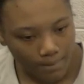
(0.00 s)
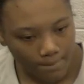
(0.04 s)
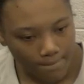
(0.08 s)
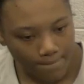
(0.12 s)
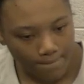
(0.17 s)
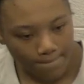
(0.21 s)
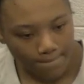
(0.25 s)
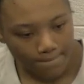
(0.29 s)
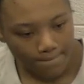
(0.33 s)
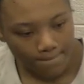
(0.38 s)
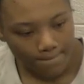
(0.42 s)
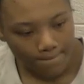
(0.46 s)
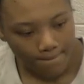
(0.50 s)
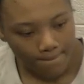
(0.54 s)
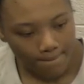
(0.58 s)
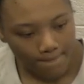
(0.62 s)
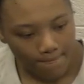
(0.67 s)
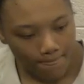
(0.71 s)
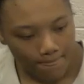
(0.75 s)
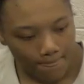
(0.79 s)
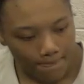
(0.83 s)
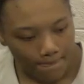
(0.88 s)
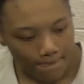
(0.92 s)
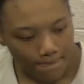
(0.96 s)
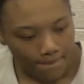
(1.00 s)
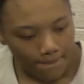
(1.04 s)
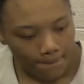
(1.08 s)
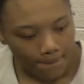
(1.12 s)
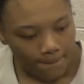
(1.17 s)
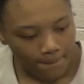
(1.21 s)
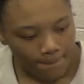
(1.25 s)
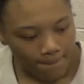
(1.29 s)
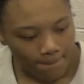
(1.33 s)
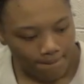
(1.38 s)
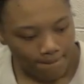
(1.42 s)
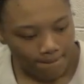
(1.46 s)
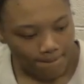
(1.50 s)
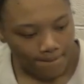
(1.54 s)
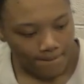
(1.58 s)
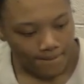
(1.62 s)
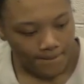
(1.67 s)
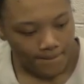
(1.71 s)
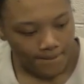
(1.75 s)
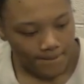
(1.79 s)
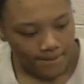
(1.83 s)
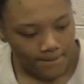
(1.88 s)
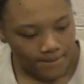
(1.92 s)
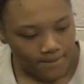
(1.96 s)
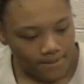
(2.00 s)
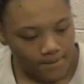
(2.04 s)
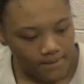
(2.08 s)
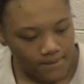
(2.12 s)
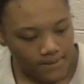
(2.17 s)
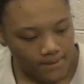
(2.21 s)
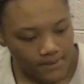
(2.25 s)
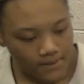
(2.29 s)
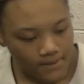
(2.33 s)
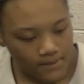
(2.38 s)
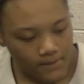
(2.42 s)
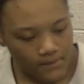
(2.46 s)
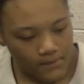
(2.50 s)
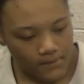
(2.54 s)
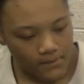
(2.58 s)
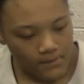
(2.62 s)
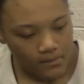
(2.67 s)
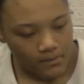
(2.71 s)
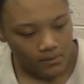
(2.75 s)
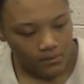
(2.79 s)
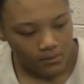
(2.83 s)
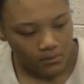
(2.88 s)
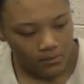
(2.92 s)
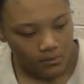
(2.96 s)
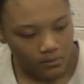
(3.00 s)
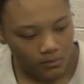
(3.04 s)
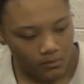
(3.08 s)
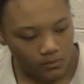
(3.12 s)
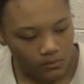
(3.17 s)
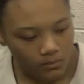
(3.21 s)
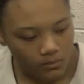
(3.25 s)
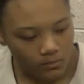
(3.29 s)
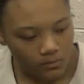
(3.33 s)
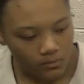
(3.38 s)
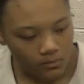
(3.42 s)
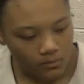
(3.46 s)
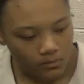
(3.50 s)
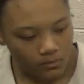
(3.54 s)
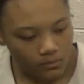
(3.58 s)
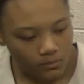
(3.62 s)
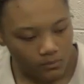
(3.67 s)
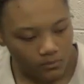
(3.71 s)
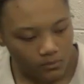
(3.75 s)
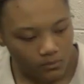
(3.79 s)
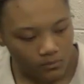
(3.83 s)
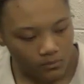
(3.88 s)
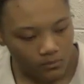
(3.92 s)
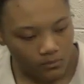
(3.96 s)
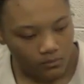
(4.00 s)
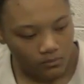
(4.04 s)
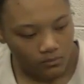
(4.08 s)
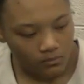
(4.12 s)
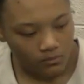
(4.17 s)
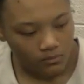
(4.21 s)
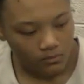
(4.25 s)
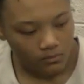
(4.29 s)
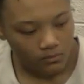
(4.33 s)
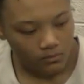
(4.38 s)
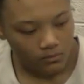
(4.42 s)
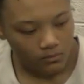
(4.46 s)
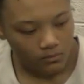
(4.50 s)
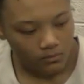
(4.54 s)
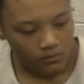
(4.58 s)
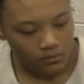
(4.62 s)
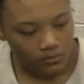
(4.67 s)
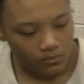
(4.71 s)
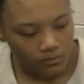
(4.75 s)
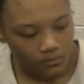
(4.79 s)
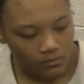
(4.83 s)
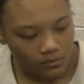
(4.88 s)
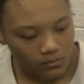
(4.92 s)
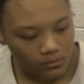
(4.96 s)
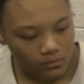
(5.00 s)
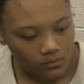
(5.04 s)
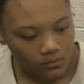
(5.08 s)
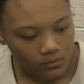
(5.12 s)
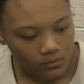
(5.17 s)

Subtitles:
(silent)